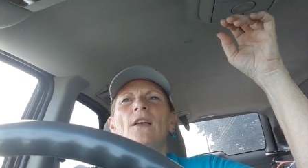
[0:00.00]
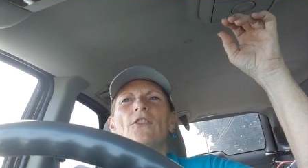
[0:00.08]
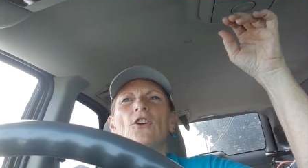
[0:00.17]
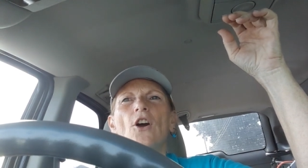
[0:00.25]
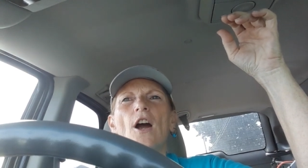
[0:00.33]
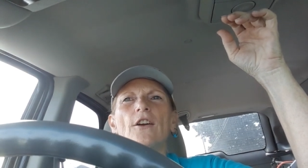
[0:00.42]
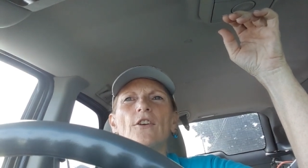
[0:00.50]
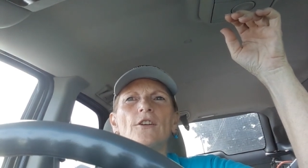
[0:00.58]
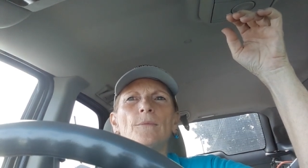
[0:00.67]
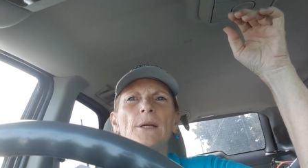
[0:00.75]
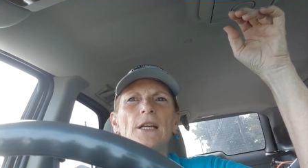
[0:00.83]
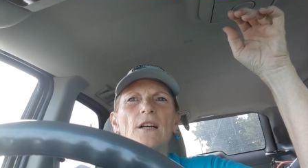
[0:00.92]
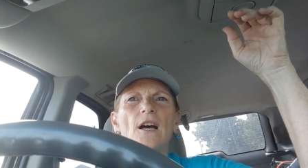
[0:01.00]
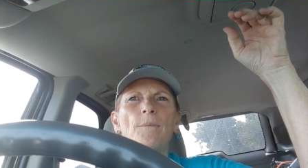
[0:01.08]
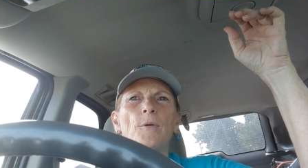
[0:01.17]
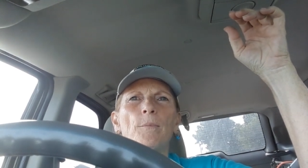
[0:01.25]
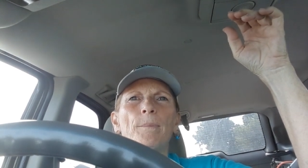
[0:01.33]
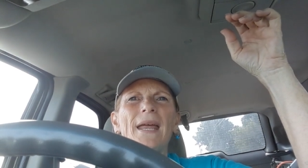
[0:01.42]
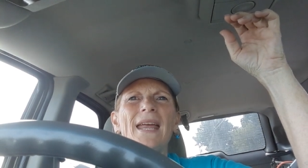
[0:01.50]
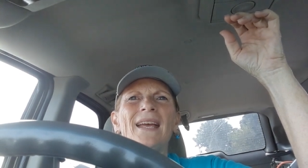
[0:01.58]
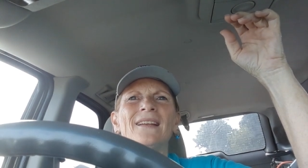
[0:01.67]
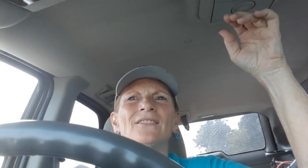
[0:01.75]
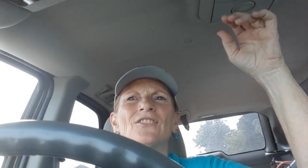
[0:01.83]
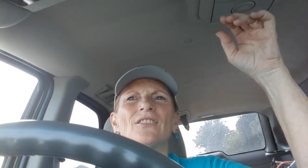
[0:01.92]
There are going to be a couple
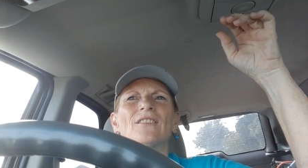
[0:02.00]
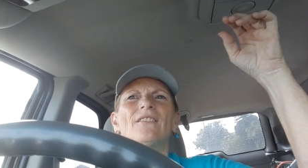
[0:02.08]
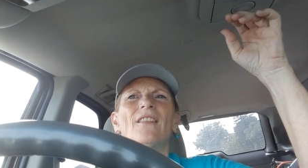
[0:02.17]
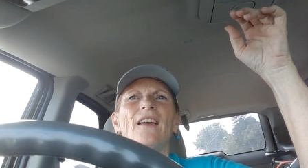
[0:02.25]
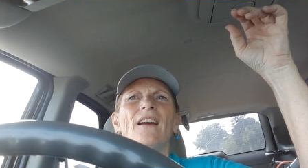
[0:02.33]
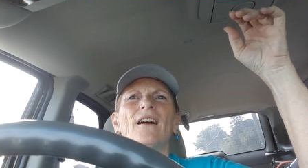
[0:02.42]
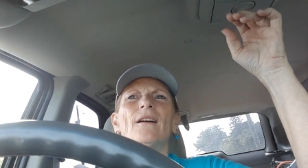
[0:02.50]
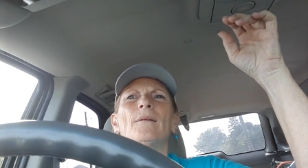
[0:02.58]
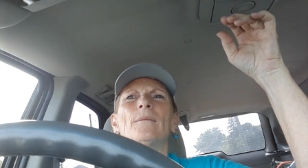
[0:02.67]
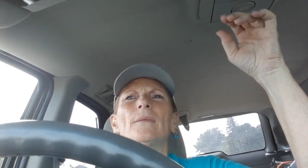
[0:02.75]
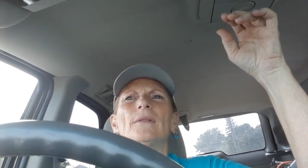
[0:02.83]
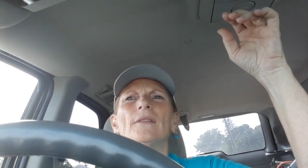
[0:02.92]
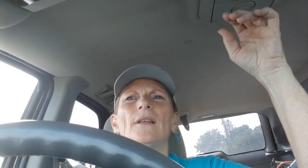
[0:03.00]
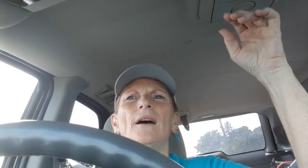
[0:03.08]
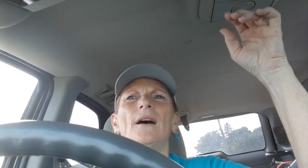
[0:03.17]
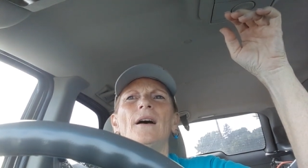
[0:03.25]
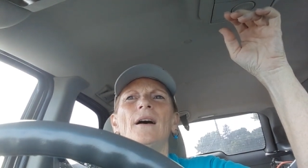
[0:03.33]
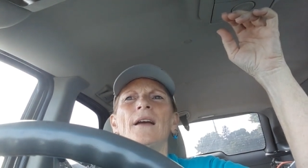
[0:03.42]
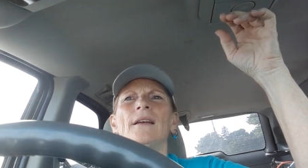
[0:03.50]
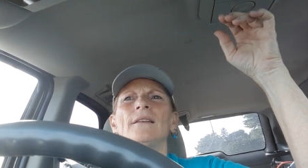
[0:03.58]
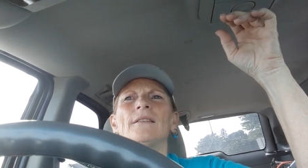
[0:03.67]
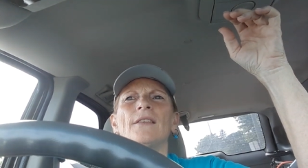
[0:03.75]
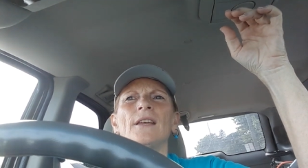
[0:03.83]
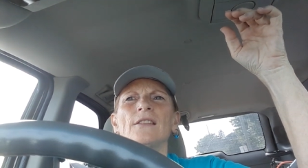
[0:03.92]
bands there. Uh,
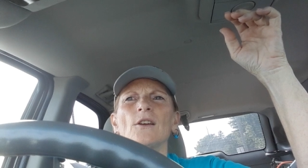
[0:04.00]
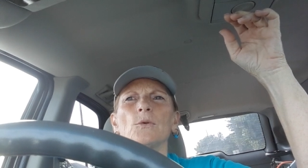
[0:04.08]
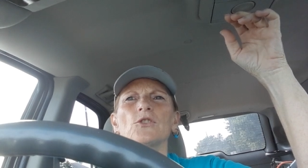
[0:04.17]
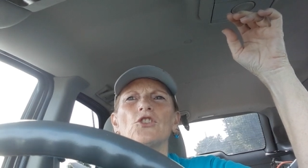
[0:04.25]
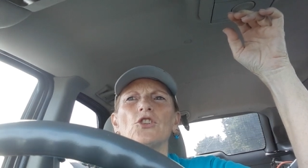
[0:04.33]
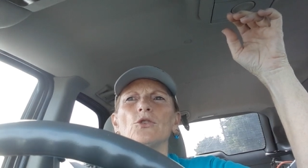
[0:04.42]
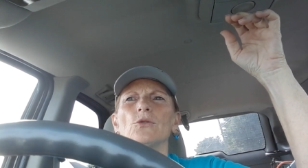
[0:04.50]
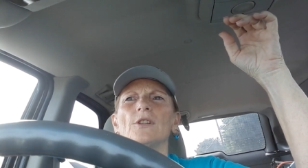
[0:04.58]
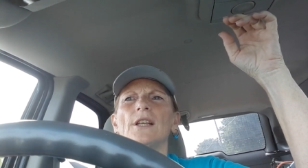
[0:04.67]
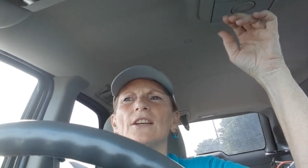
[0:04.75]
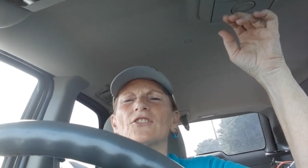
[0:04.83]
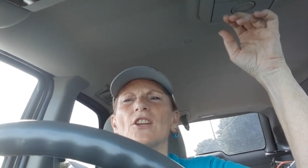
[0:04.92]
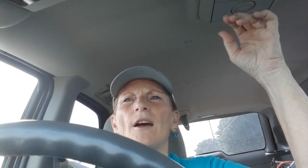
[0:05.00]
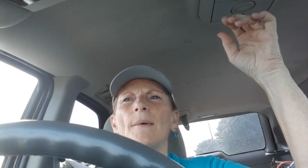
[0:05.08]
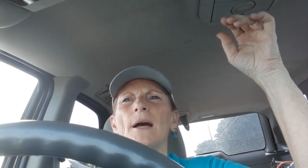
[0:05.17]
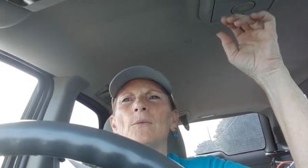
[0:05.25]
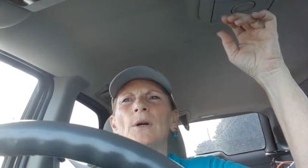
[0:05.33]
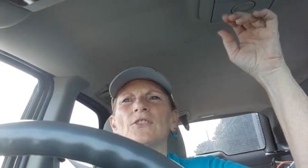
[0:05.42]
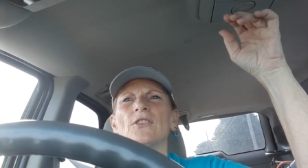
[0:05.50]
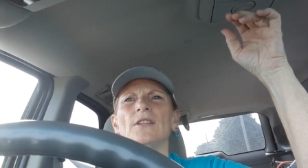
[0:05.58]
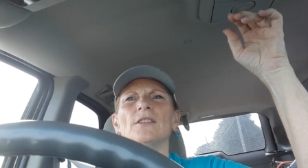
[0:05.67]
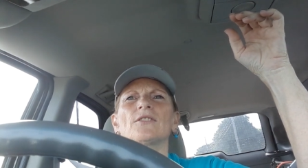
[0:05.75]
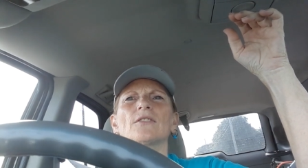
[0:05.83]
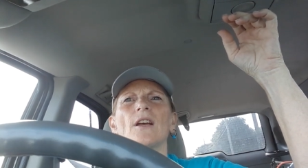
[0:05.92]
I think there were two the last time I went to
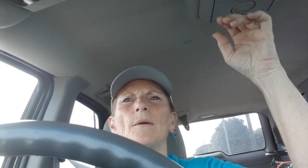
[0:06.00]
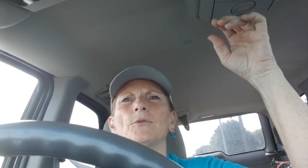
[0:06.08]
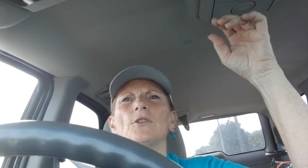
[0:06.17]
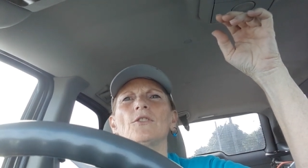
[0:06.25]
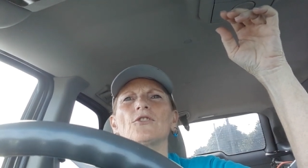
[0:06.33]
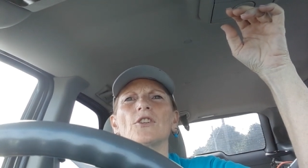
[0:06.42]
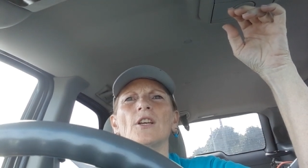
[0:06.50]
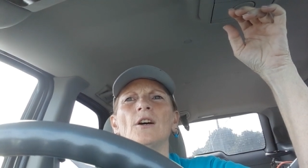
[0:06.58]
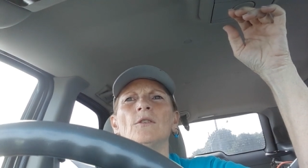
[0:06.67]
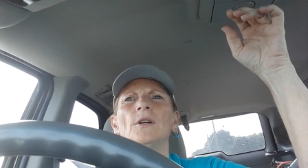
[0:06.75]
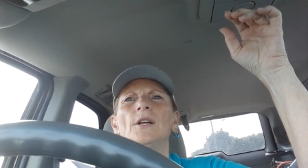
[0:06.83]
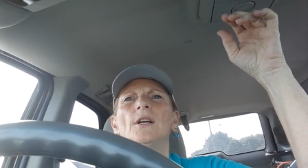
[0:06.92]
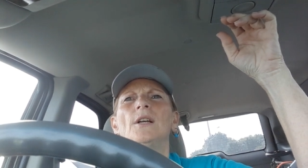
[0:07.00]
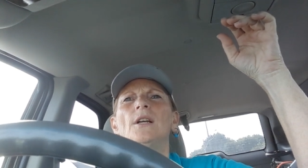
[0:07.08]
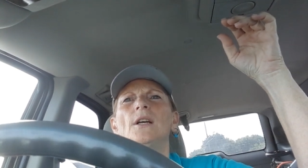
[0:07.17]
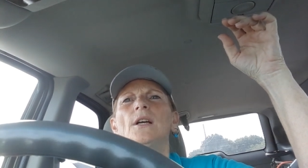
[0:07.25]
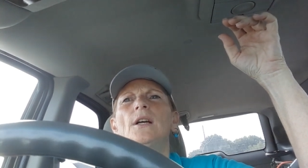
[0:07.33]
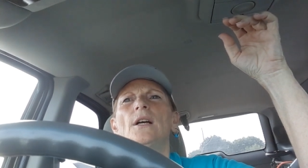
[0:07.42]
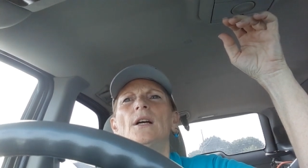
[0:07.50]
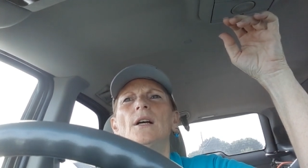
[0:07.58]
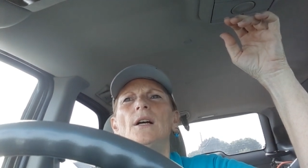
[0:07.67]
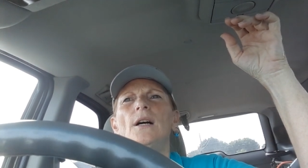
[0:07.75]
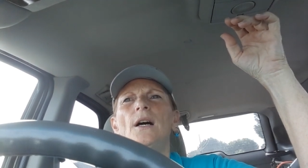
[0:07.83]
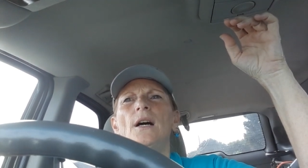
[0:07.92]
this a couple years ago.
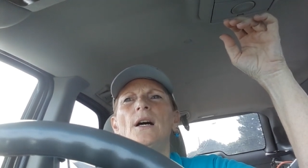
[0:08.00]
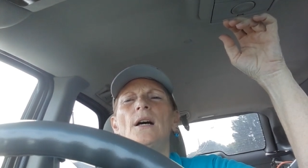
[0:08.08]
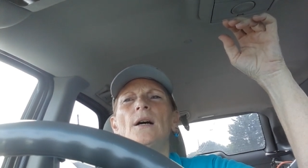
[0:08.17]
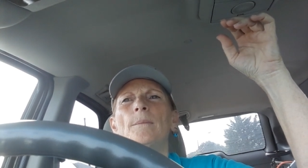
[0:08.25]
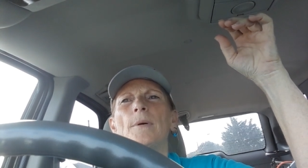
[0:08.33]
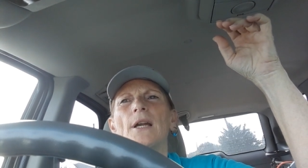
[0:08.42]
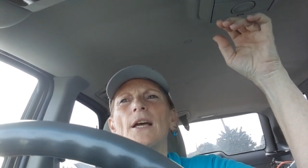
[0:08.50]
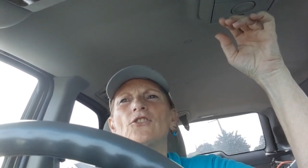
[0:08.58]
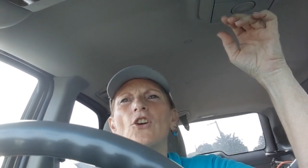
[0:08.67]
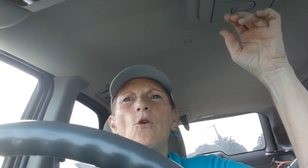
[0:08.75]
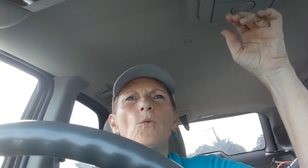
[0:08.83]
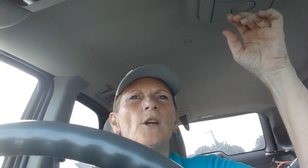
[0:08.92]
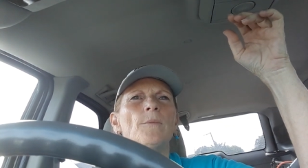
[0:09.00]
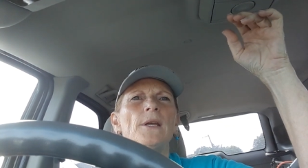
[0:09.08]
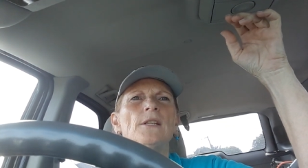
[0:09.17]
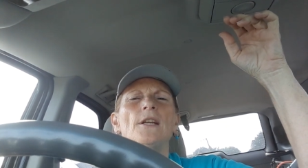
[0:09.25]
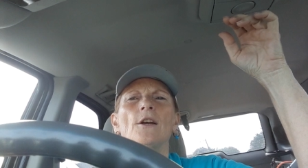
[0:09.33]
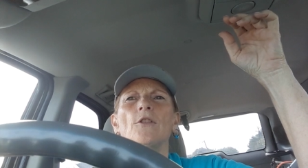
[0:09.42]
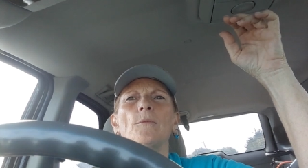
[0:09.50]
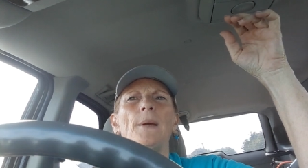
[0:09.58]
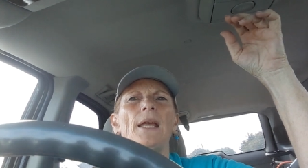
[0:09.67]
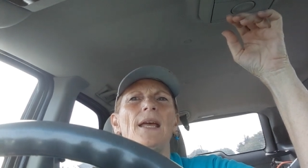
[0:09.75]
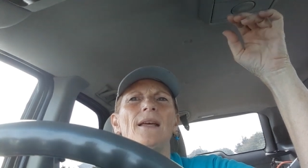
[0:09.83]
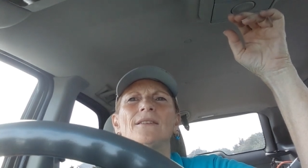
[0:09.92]
Um, but I don't want to be near the
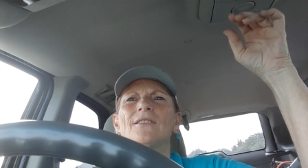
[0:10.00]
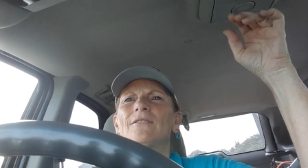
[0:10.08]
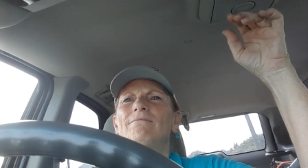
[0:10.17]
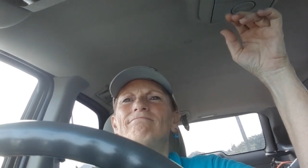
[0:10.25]
band.